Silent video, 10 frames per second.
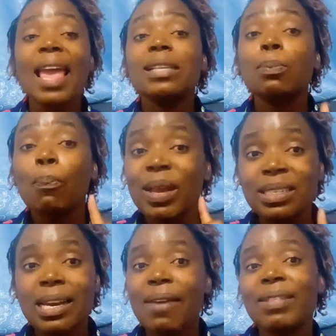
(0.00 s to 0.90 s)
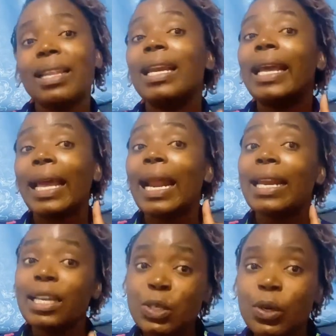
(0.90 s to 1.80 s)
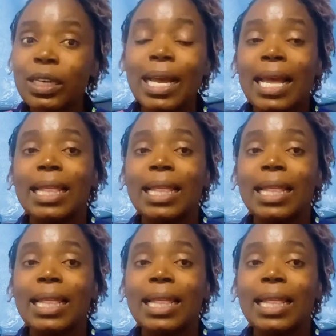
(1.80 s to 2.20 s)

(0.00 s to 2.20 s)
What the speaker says: especially after the declaration